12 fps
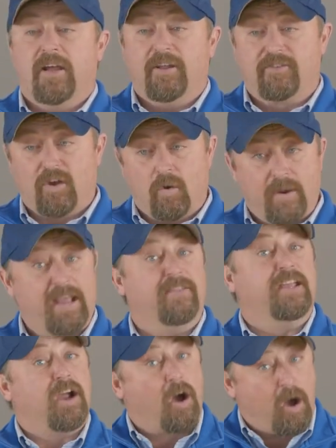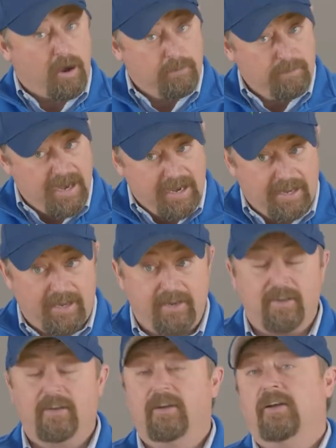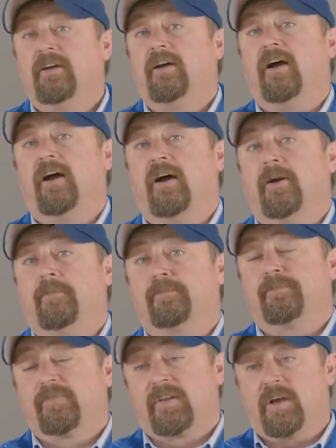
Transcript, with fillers: And so in the automated um,